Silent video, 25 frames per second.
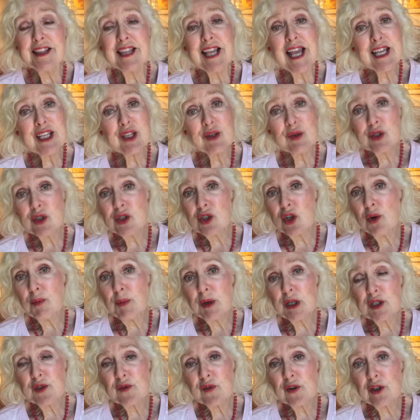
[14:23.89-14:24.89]
Thank you so
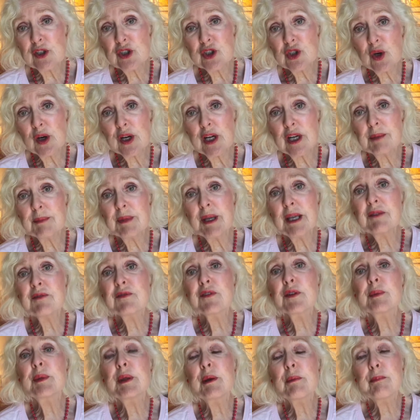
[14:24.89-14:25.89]
much for joining me
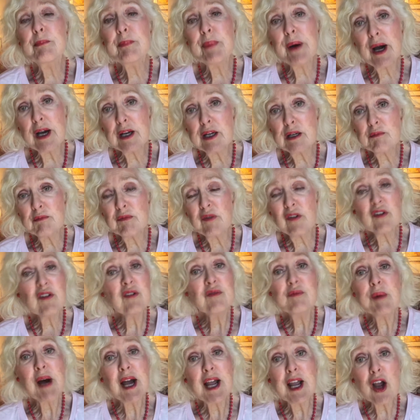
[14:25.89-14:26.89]
from the bottom
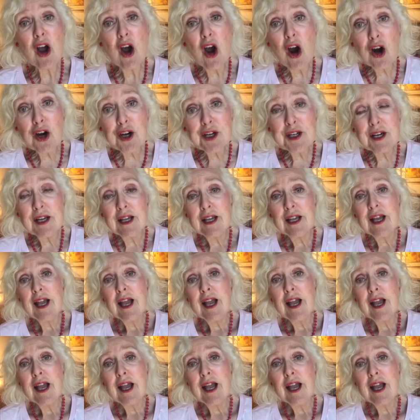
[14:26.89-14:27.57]
of my heart.